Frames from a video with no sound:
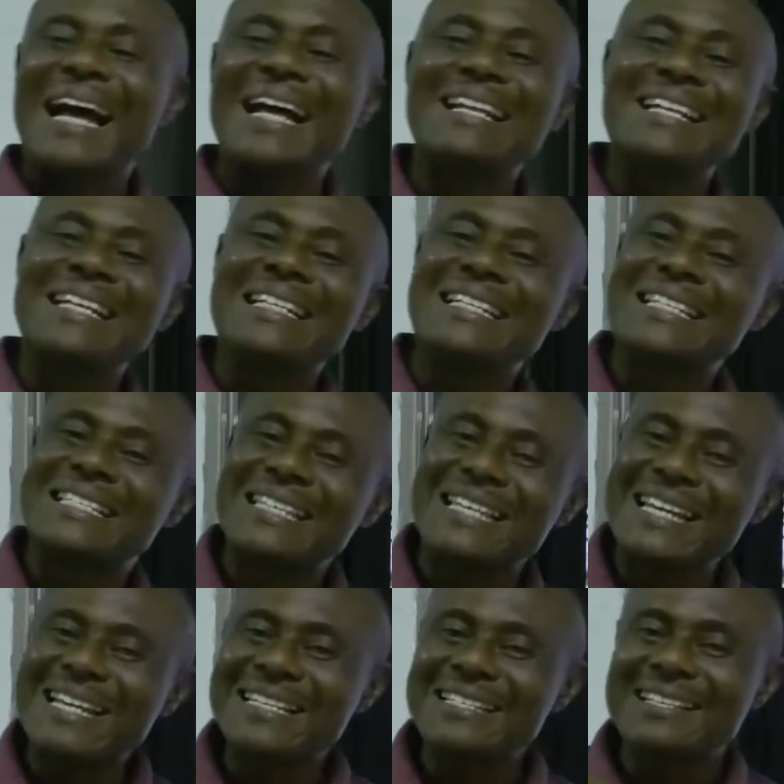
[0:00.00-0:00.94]
and it is
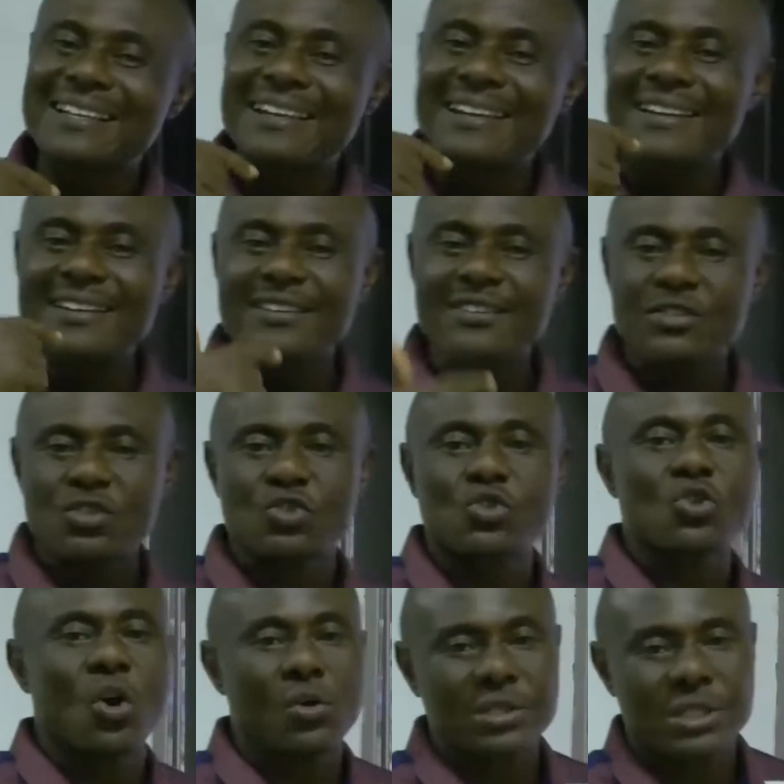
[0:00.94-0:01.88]
easily
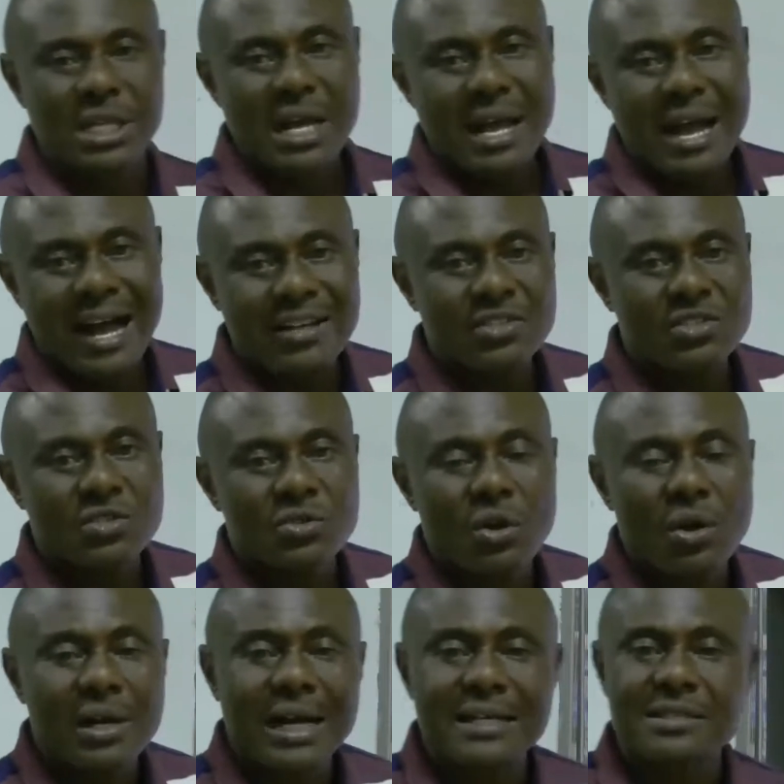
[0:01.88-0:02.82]
sourced. As
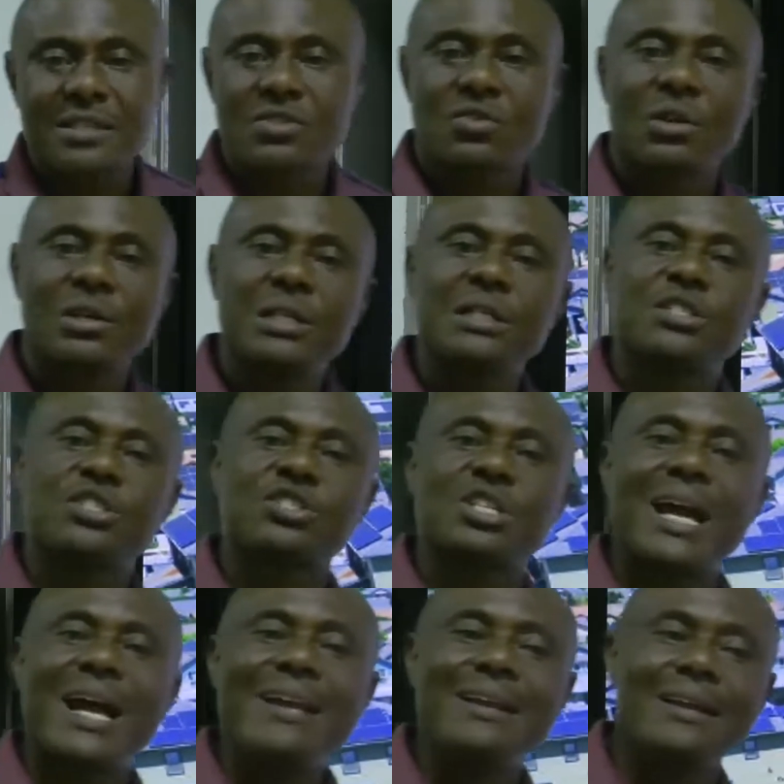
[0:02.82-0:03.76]
long as the sun is
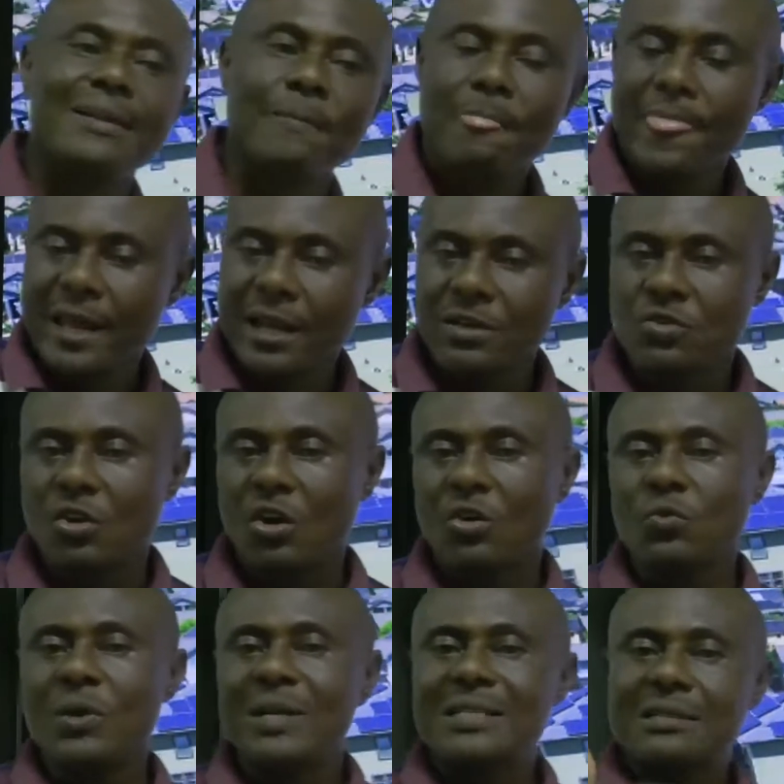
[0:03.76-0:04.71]
shining, it
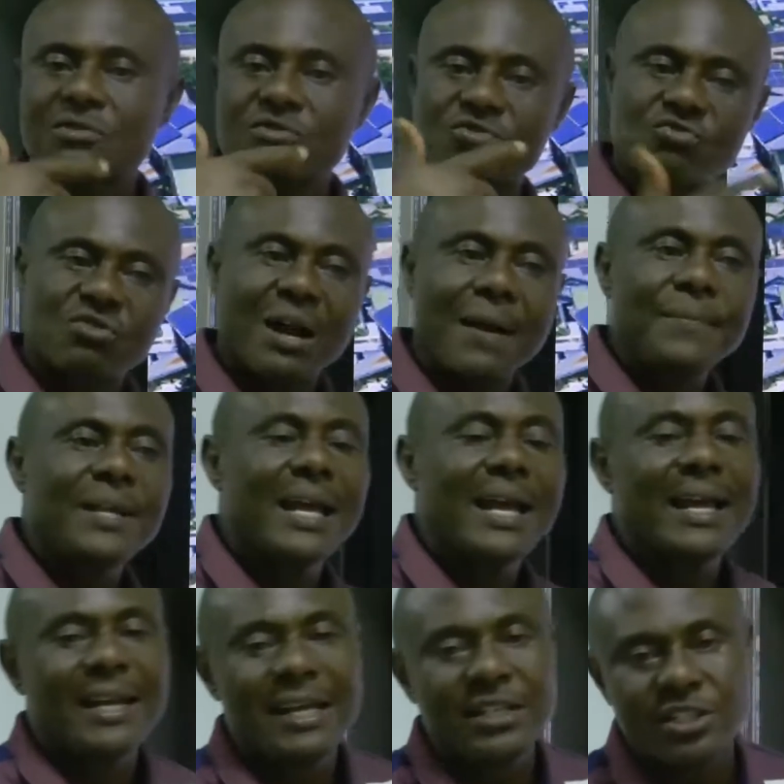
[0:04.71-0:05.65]
always traps the
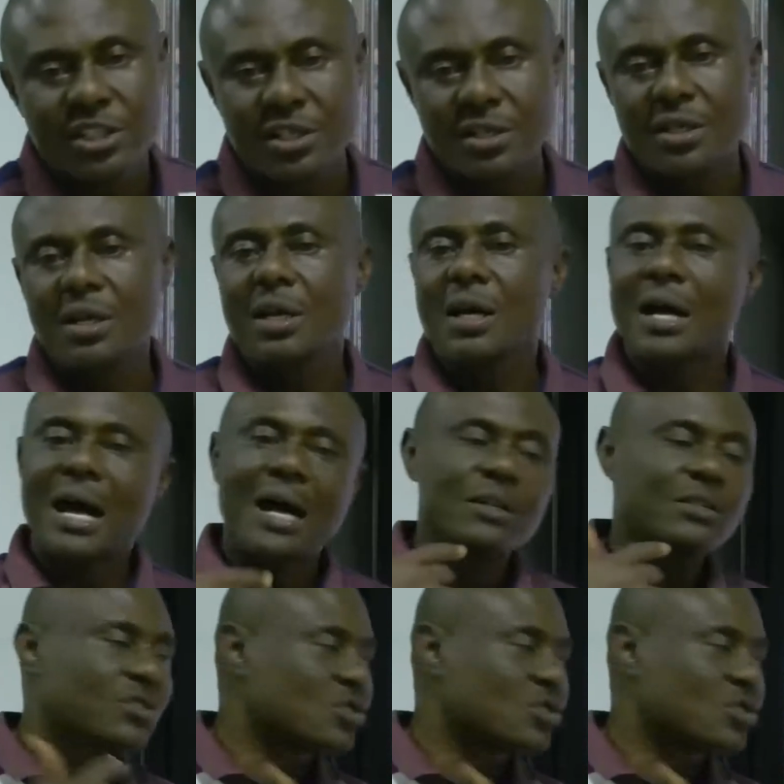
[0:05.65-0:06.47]
energy and